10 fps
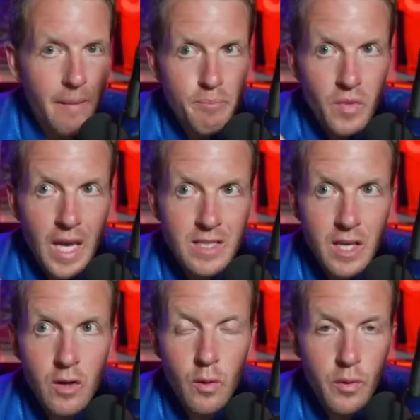as I
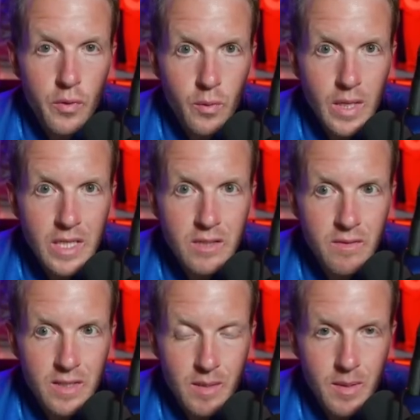go through each of
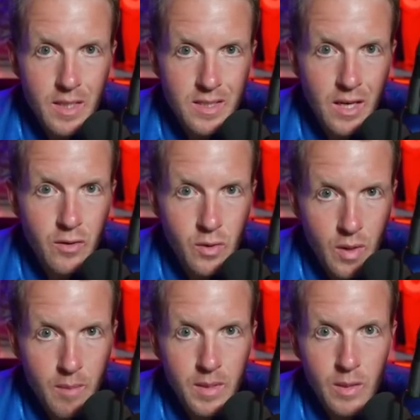these, I'm going to tell you
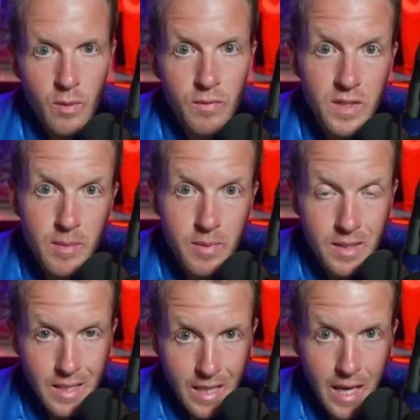how many we've
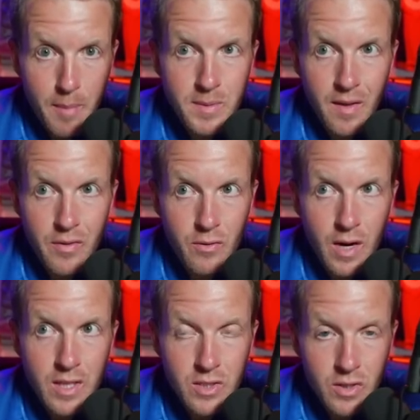typically kept on the
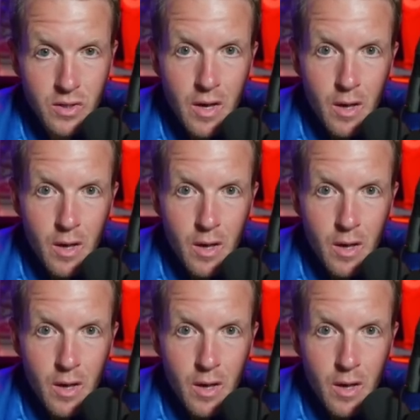roster.